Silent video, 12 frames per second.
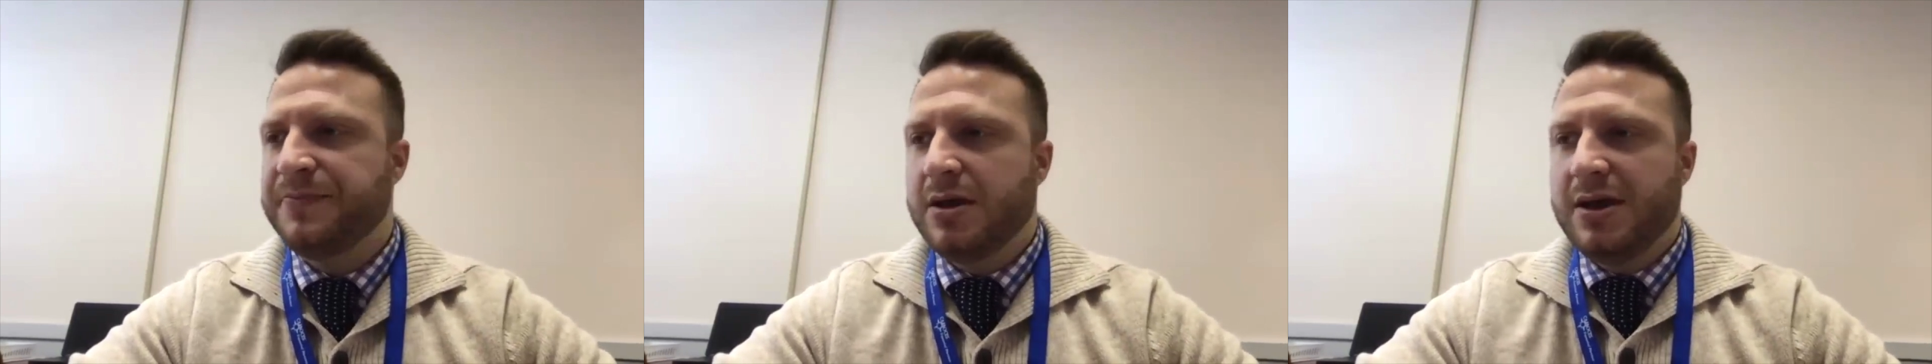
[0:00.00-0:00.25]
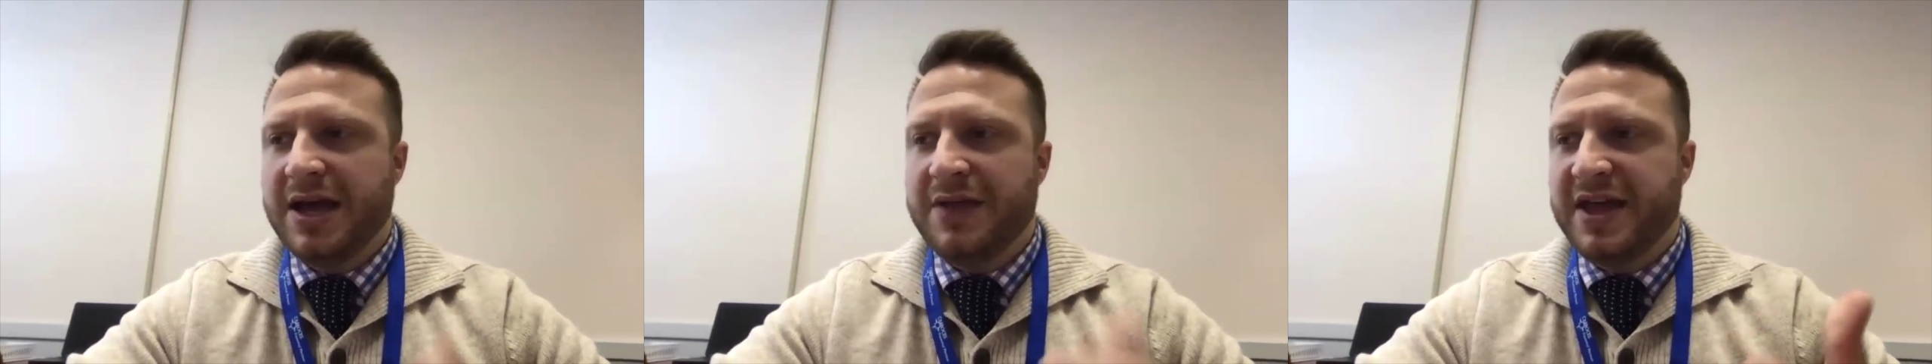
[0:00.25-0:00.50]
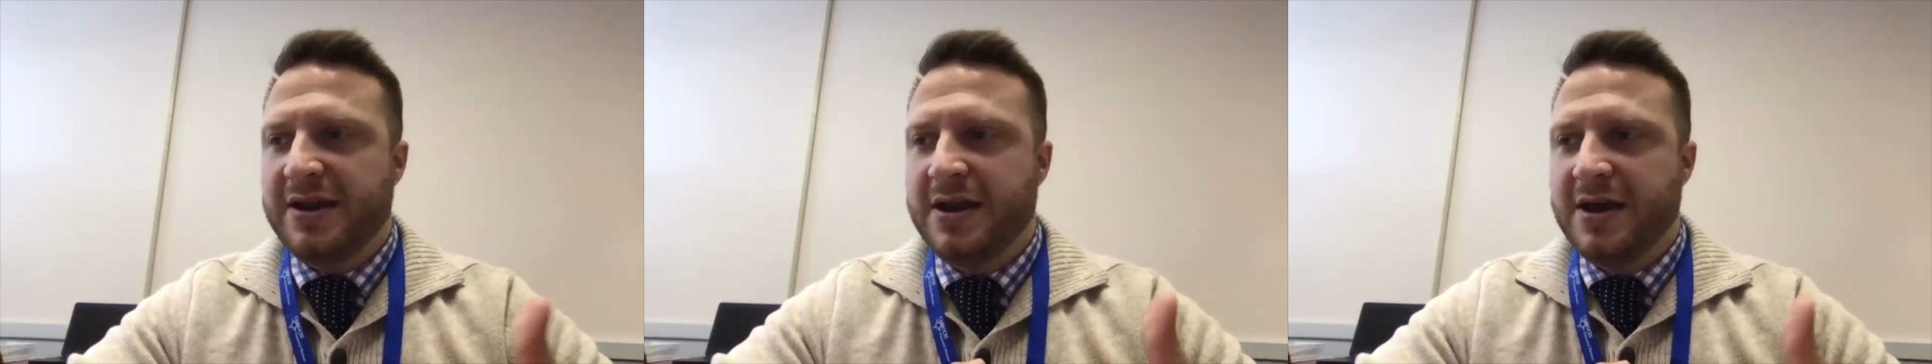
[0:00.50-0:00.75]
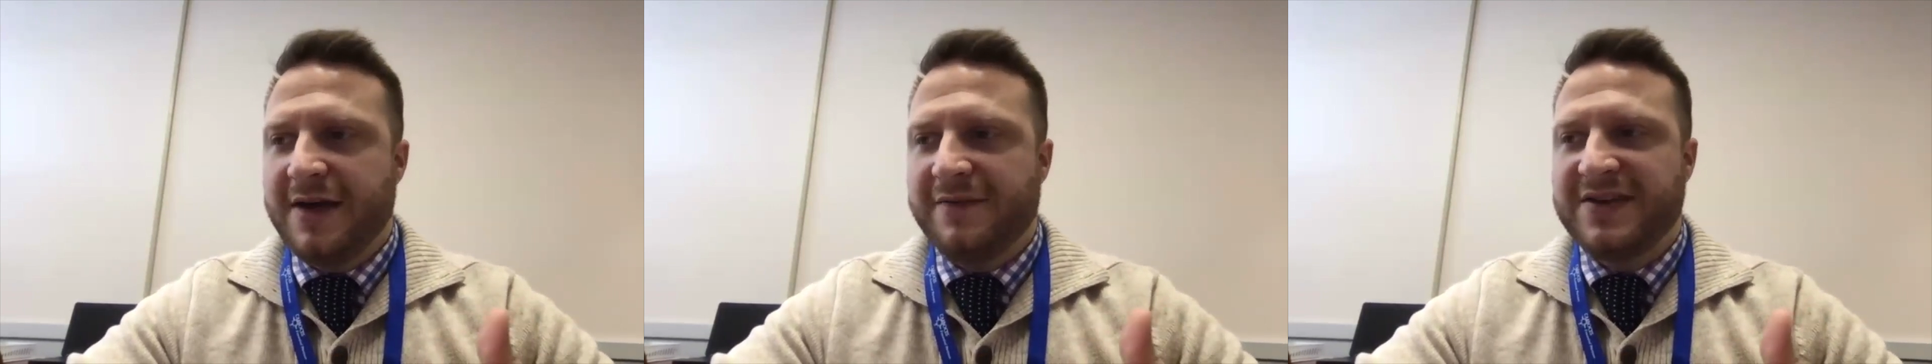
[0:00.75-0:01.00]
And then
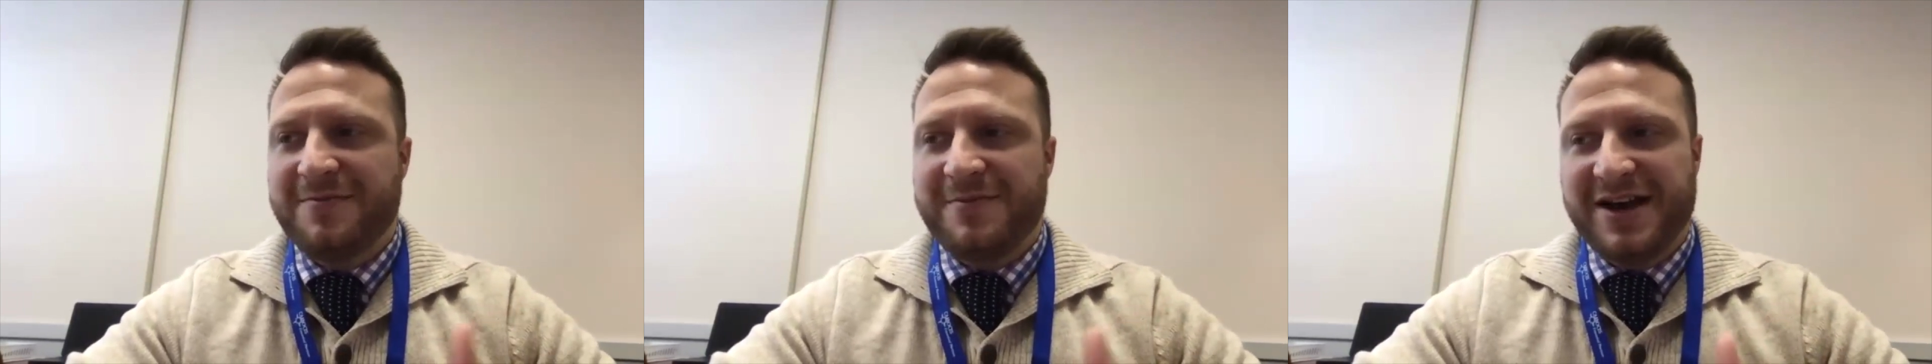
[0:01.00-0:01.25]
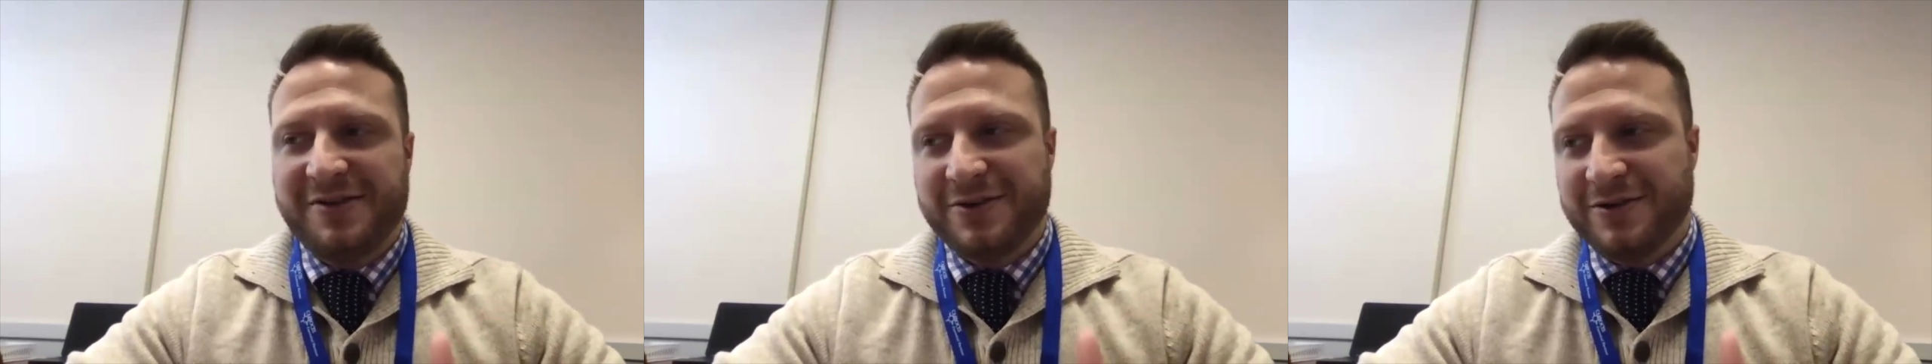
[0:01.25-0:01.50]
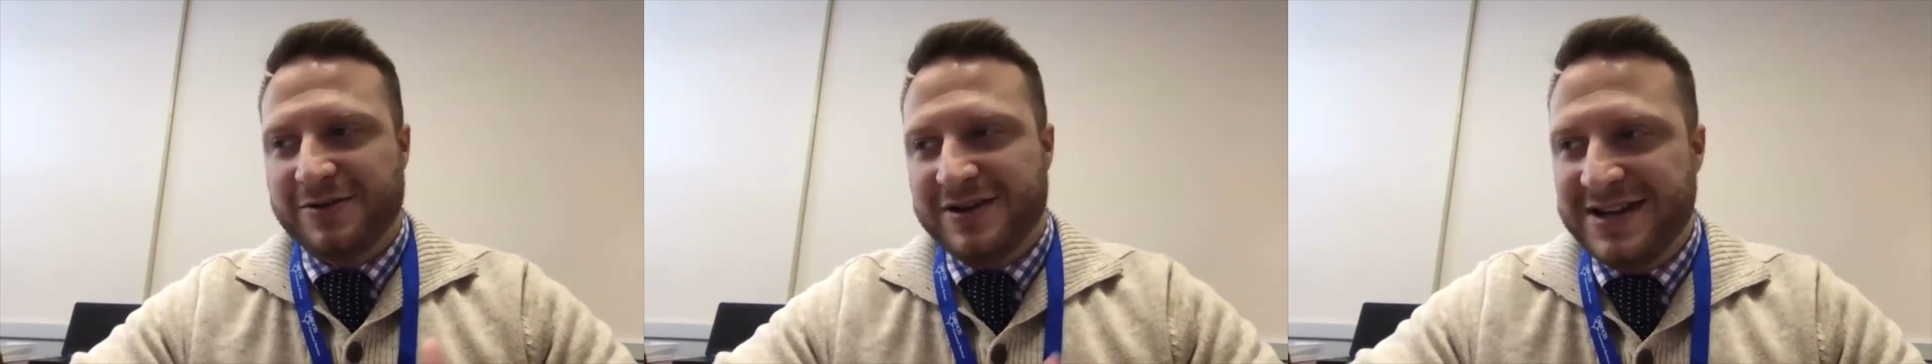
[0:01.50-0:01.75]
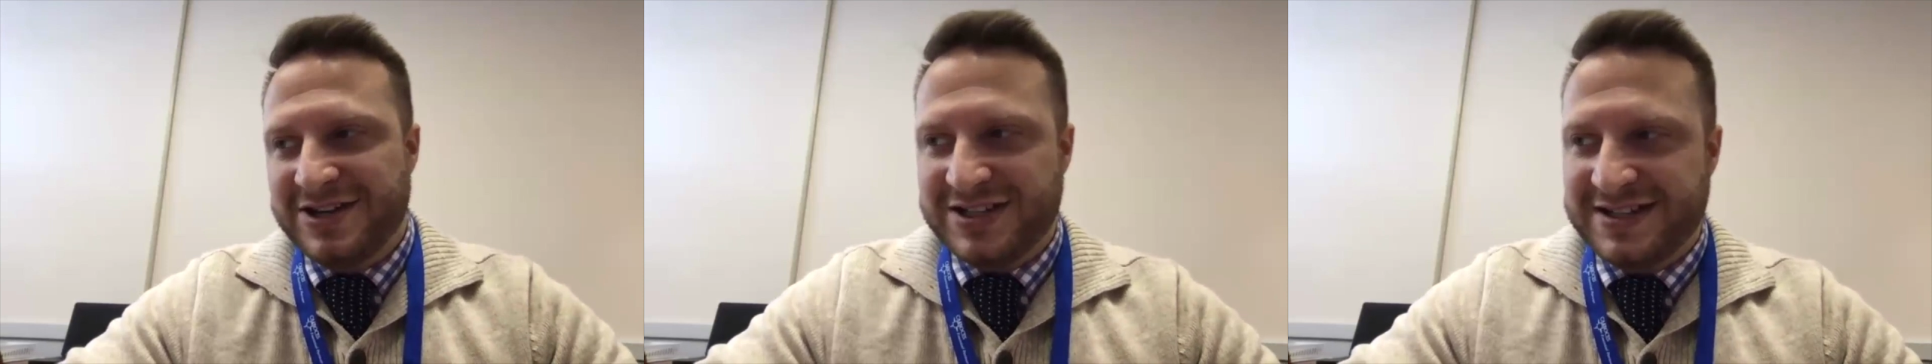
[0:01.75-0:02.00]
I've got my other
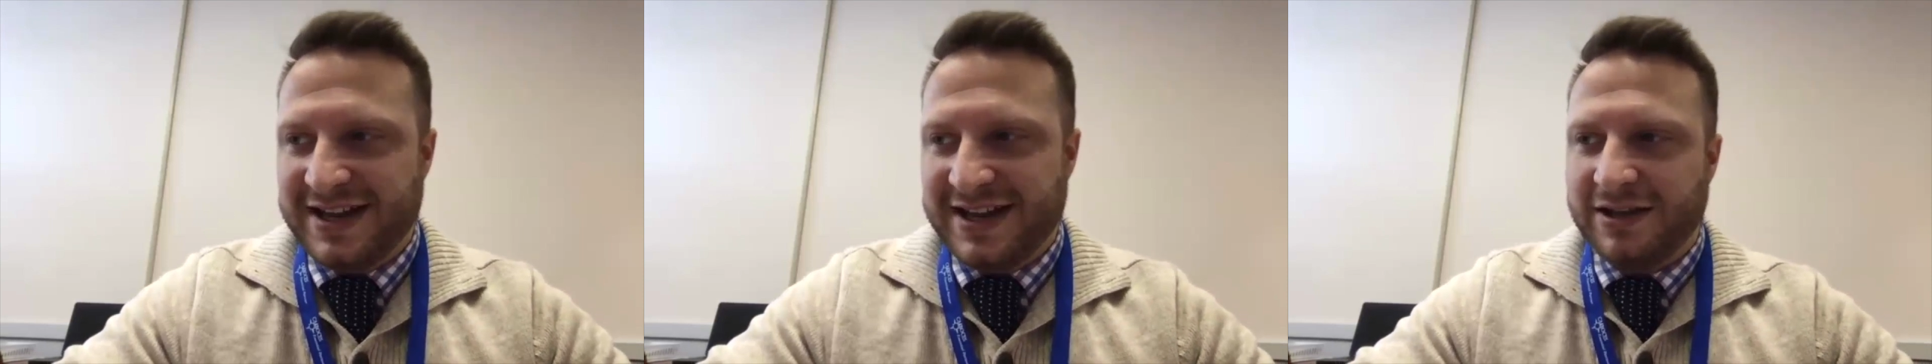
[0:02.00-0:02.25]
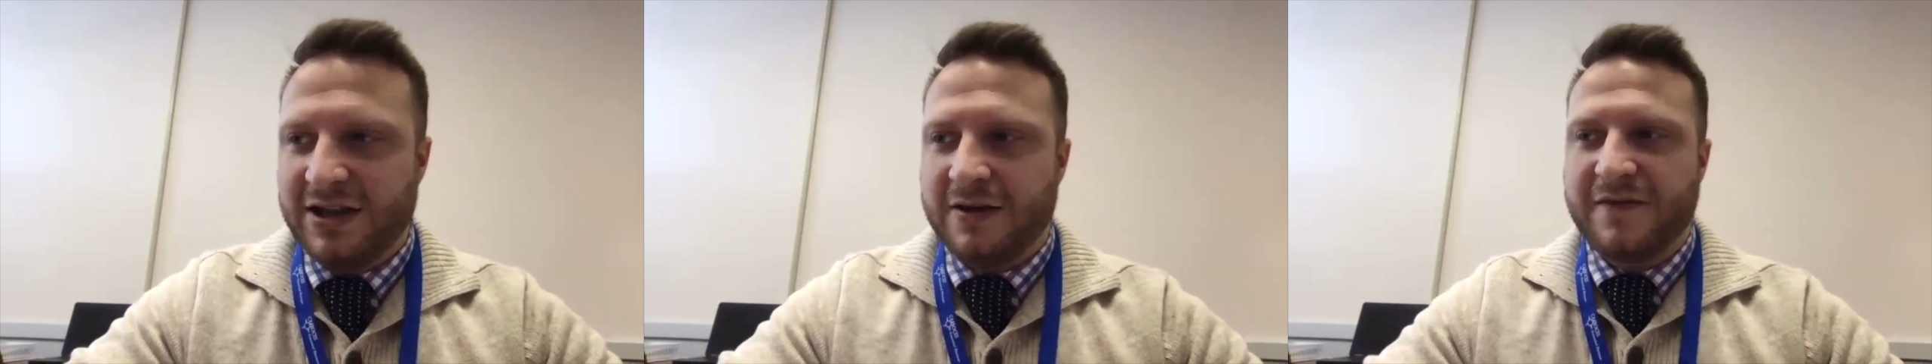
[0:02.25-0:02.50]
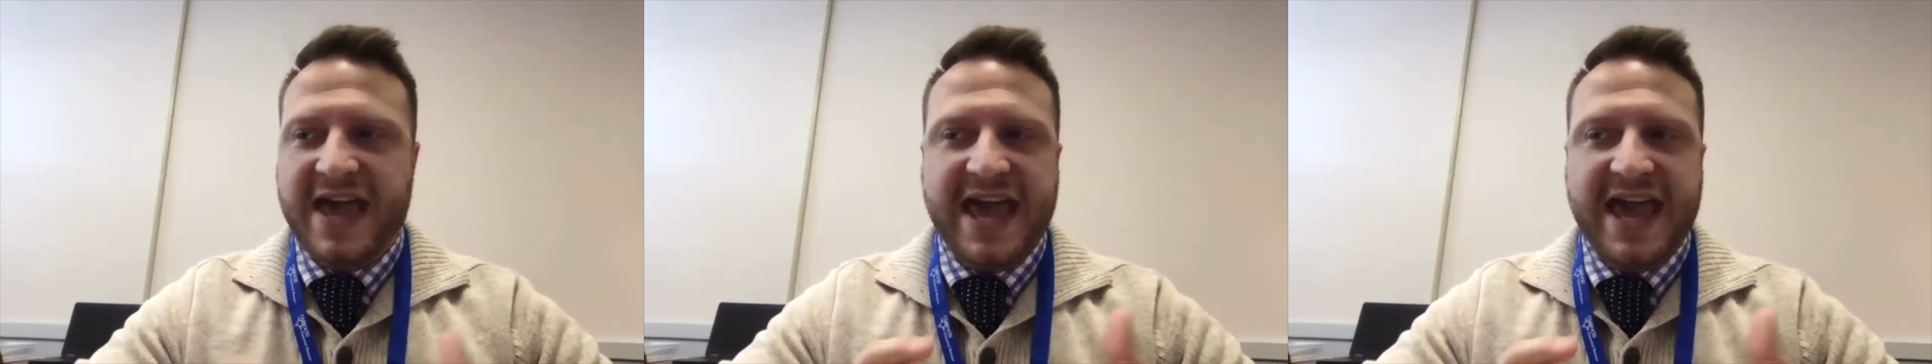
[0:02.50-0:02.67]
niches that I love